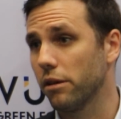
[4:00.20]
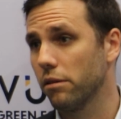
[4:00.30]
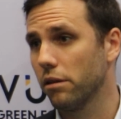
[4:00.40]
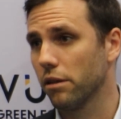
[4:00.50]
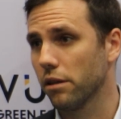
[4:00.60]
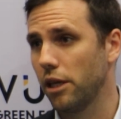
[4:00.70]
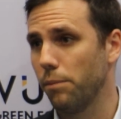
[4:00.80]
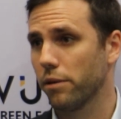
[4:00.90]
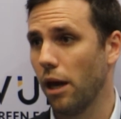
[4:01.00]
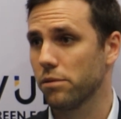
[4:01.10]
It'll
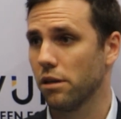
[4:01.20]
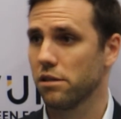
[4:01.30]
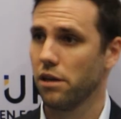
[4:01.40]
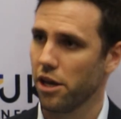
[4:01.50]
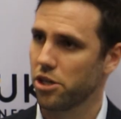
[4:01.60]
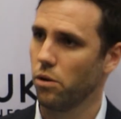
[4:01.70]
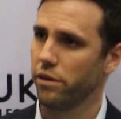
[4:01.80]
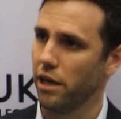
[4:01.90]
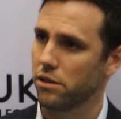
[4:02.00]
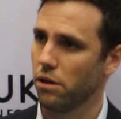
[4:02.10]
keep Cape Town International
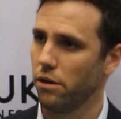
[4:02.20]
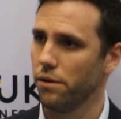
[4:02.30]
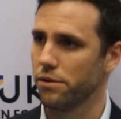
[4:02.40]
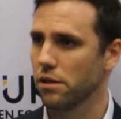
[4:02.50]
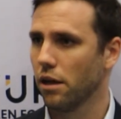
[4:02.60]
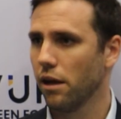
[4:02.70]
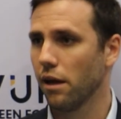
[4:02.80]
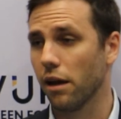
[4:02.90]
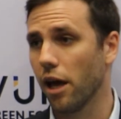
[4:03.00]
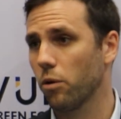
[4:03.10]
on their toes,
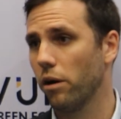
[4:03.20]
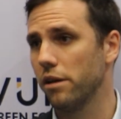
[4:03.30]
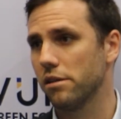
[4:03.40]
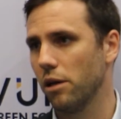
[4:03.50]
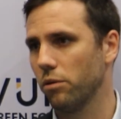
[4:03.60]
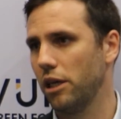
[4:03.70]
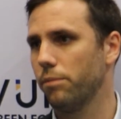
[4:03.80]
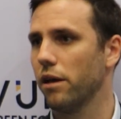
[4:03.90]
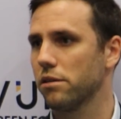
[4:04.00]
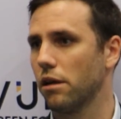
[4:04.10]
and likewise, they will
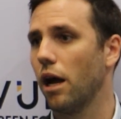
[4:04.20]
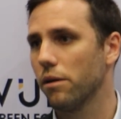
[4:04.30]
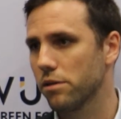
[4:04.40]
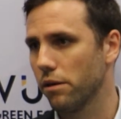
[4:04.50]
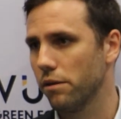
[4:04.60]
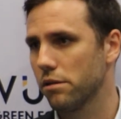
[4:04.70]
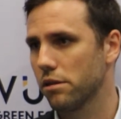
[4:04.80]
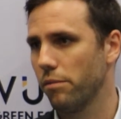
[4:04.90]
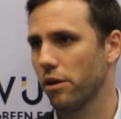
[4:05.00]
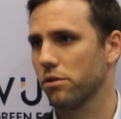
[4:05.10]
keep us on our toes
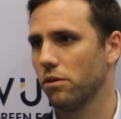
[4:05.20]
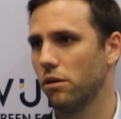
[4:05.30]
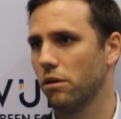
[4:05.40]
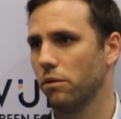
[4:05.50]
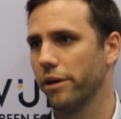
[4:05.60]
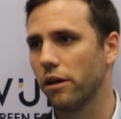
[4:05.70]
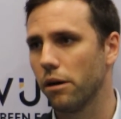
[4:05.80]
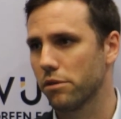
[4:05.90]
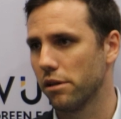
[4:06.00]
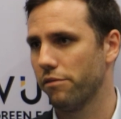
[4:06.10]
to make sure we
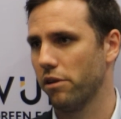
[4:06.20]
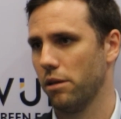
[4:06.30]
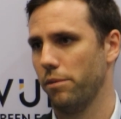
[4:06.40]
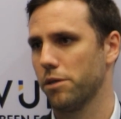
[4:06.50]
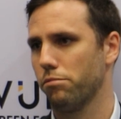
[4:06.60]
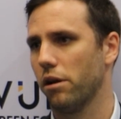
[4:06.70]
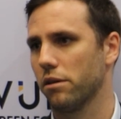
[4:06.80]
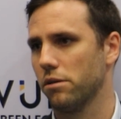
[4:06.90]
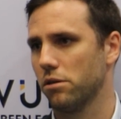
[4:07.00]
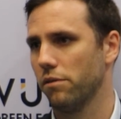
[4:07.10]
are delivering the best
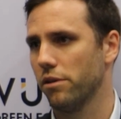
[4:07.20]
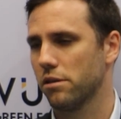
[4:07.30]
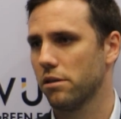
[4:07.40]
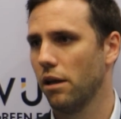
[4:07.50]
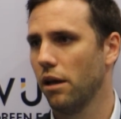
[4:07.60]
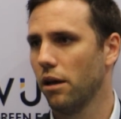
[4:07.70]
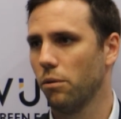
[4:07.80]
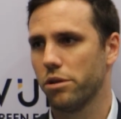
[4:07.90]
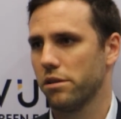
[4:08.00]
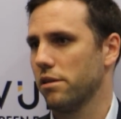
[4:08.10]
product and service,
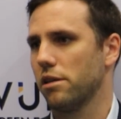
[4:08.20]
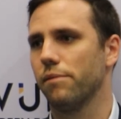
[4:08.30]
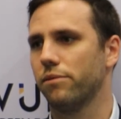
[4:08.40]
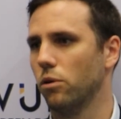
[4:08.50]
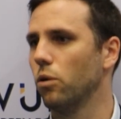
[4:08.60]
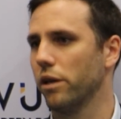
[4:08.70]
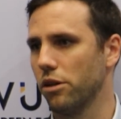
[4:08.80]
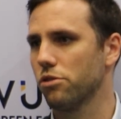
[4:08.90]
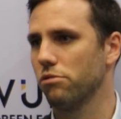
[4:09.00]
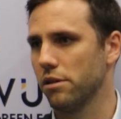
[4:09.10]
which is the same for all
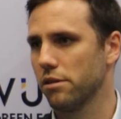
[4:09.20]
industries.